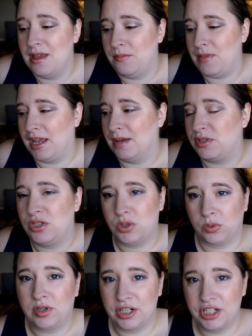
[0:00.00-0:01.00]
makeup
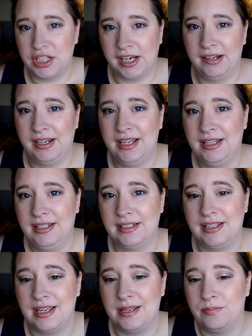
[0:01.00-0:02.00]
storage area
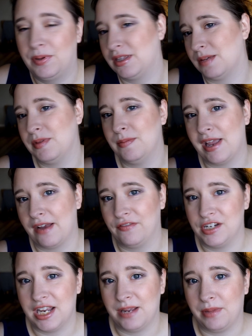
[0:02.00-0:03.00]
and put them in my
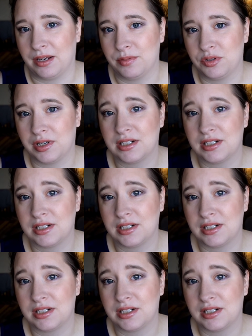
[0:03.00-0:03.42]
everyday makeup drawer,